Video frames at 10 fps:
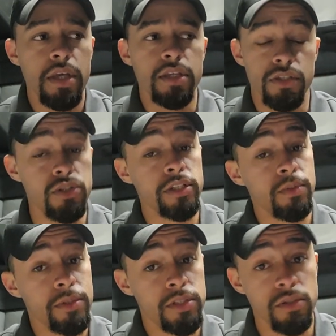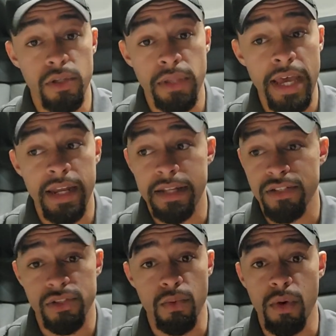Usually once you do that, it's
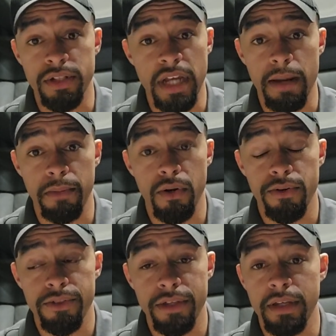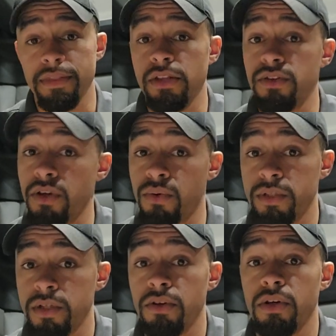just a one-time broker thing, and then you go to a
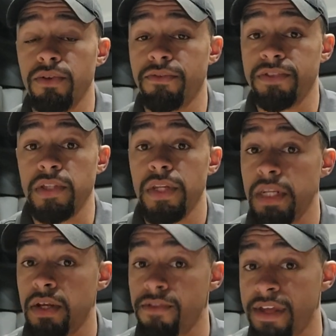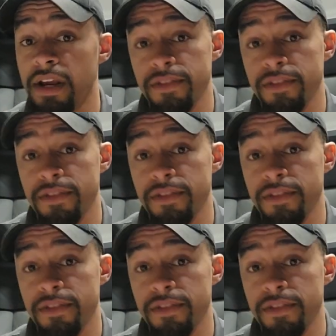Sonoco facility near there